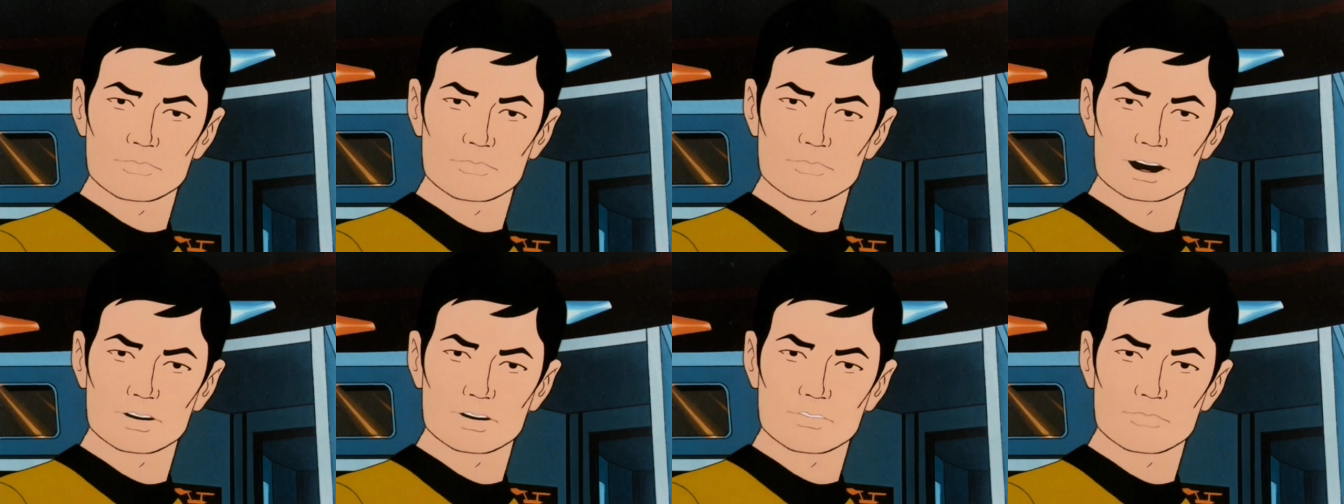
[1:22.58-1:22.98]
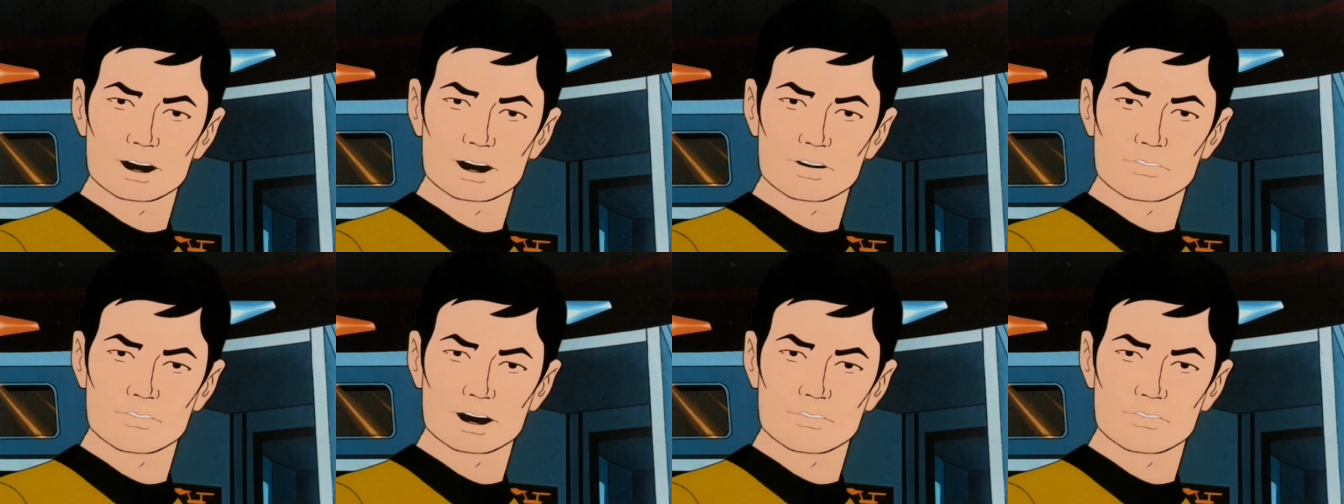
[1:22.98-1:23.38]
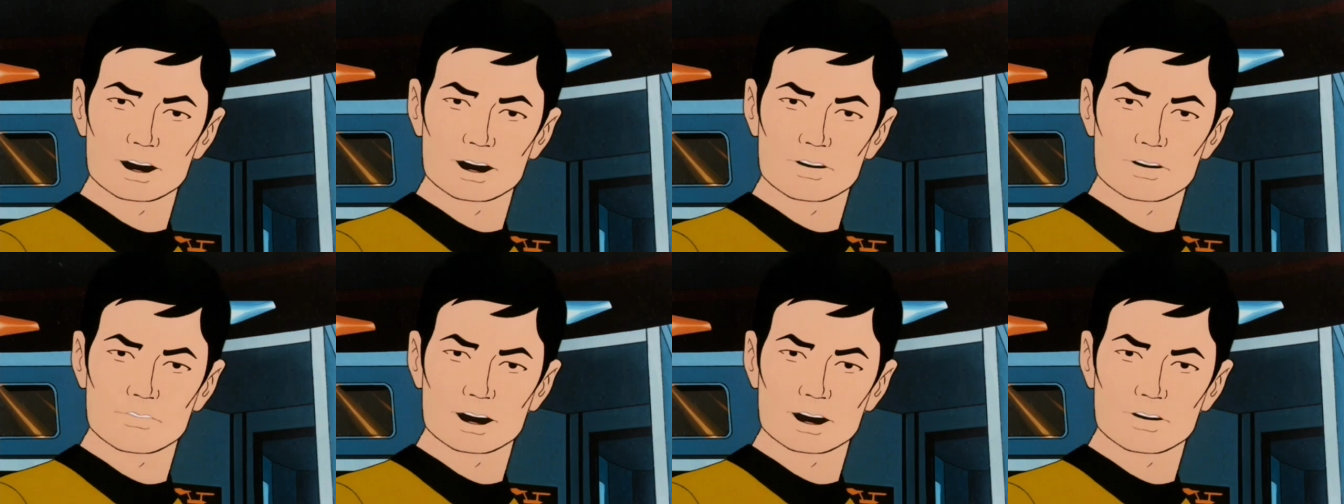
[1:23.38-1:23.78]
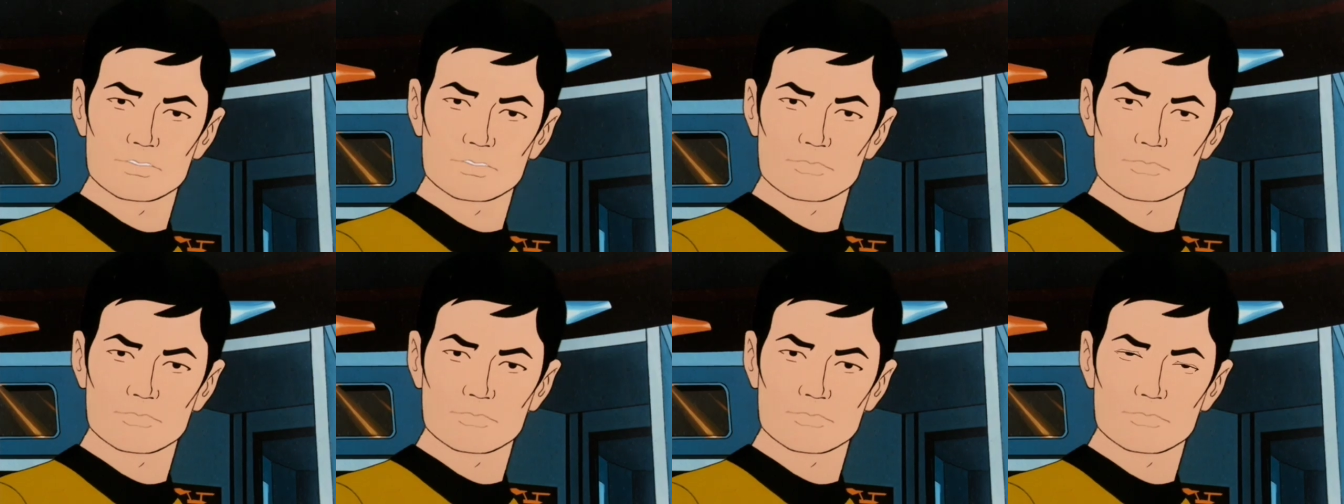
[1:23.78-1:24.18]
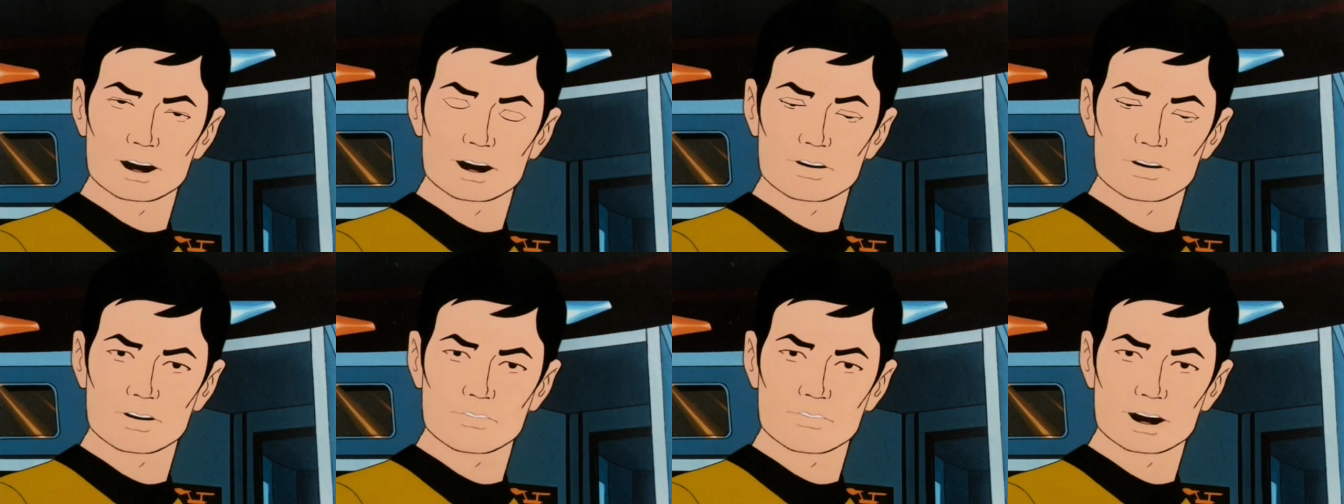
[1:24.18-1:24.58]
it might insult them
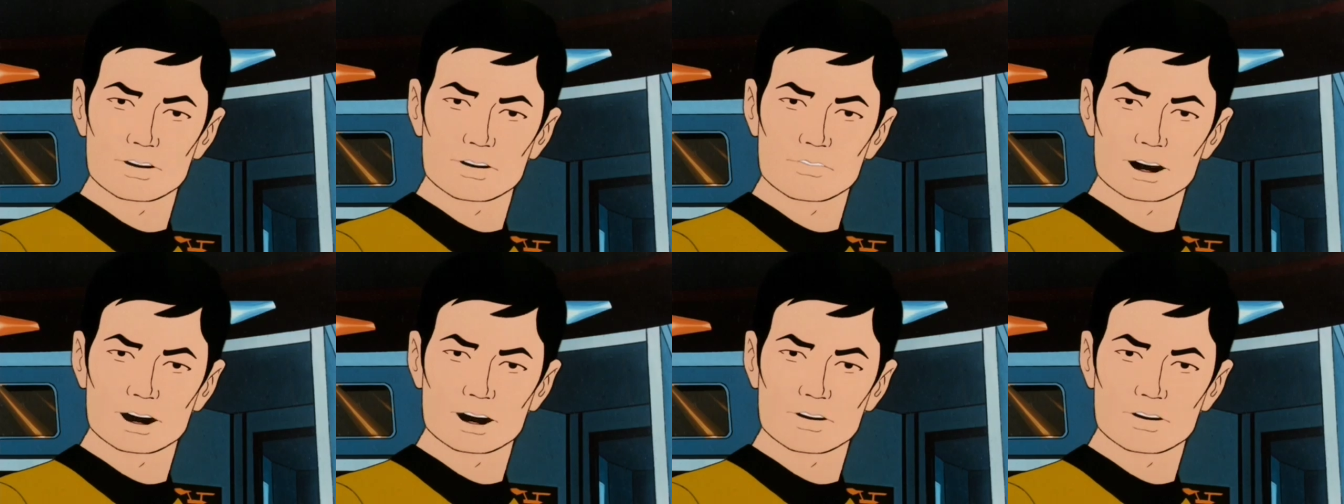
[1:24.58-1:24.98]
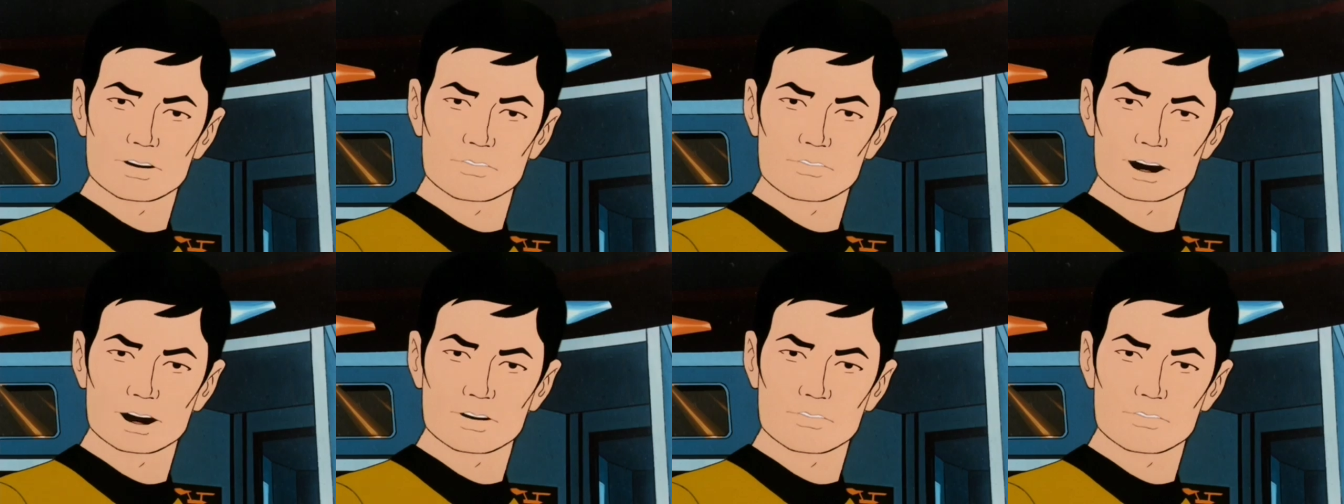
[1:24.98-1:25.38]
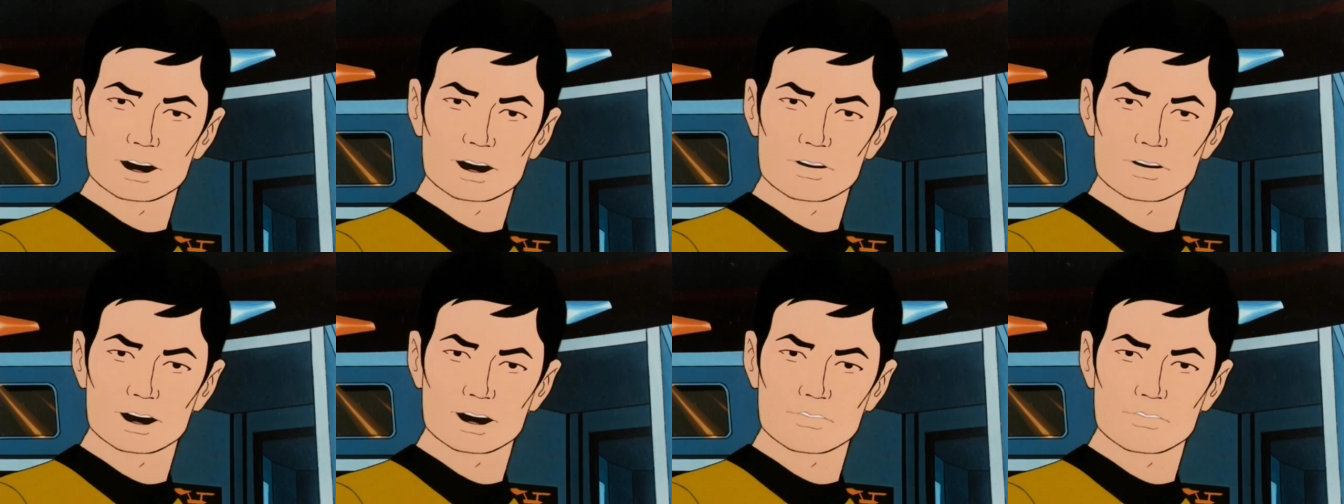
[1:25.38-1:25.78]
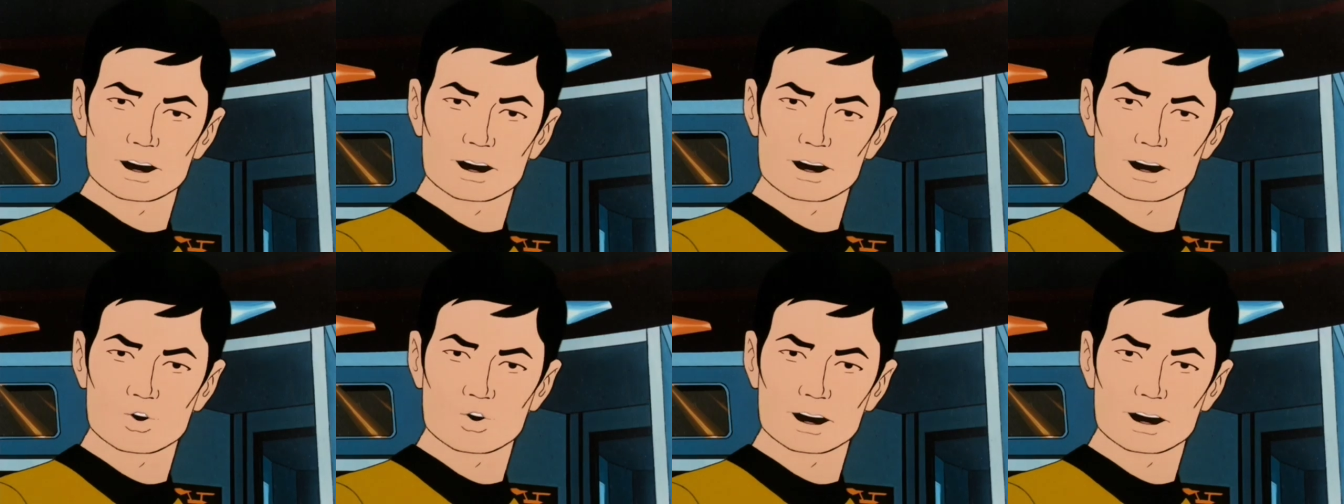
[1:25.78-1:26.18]
since their laws state that anyone who